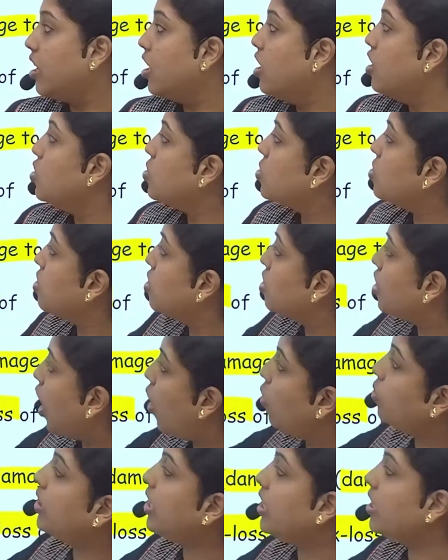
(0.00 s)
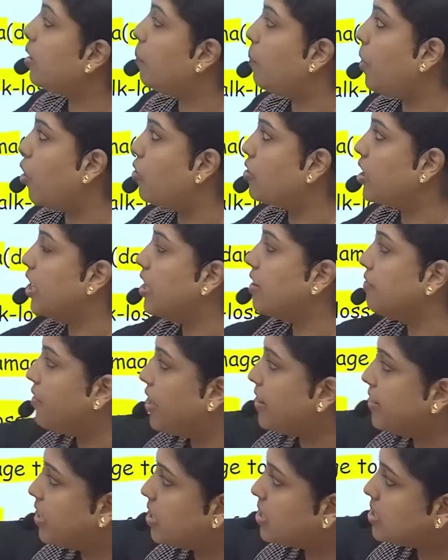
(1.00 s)
So now think about it. When
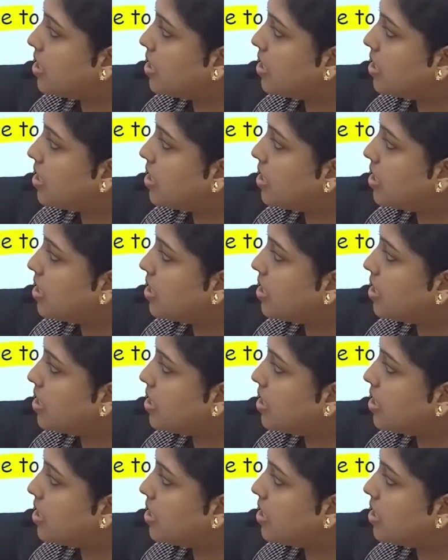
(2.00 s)
there is a